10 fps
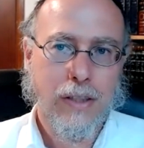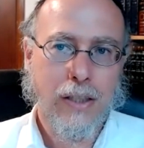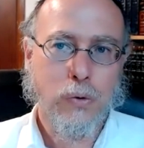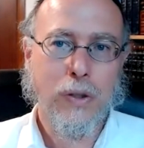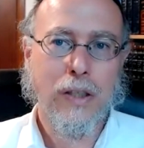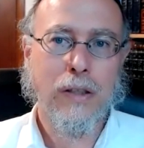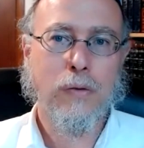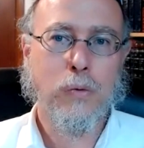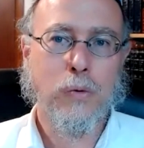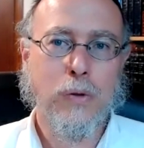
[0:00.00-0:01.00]
That's what it
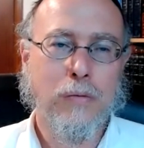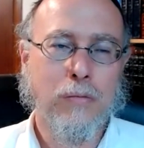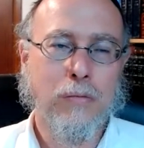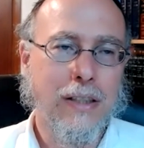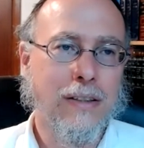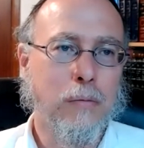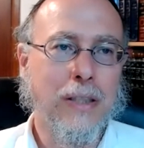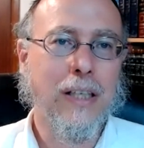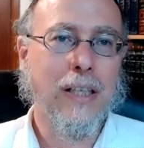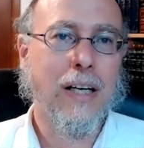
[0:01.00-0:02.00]
would mean to
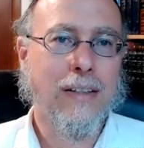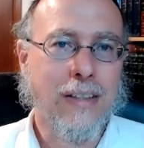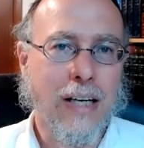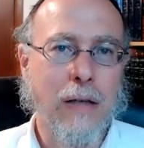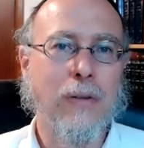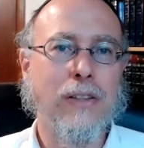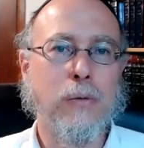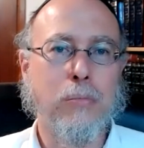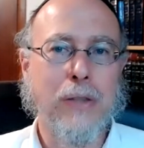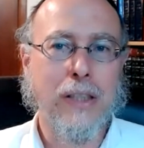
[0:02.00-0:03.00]
be a
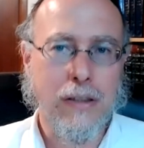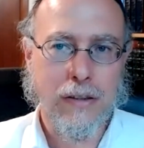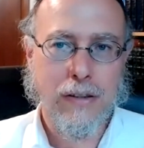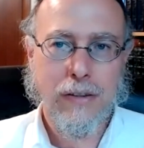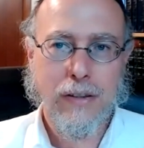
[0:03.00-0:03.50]
timeless being.